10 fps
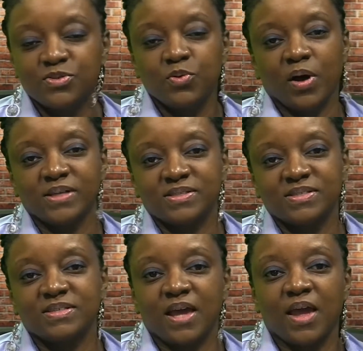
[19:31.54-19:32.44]
to us
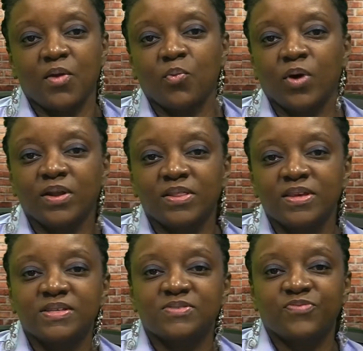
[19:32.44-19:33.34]
today one of
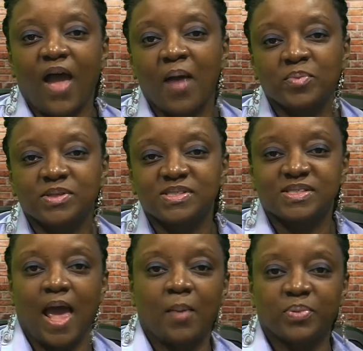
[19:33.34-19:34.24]
these fabulous
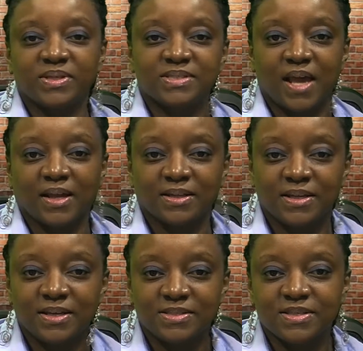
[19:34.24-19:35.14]
tapping
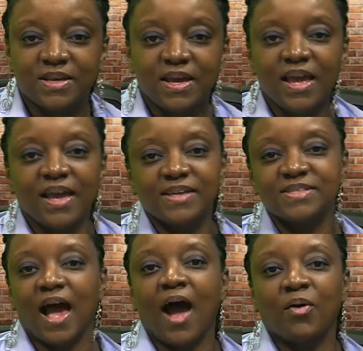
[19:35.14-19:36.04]
techniques
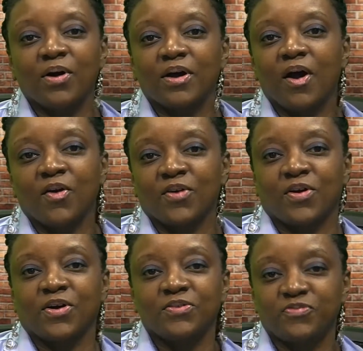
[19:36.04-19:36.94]
is our
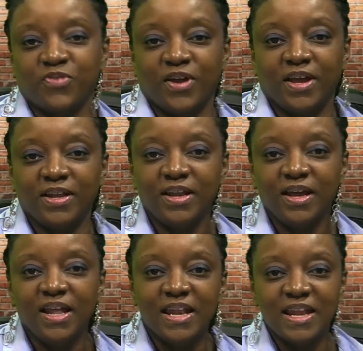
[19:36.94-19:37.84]
good friend
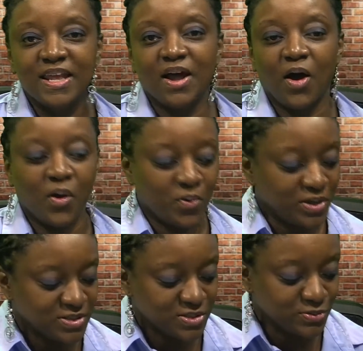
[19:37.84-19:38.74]
Nina
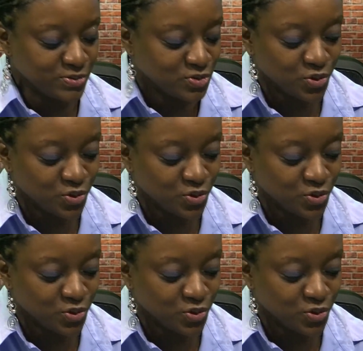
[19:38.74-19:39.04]
Owens, who's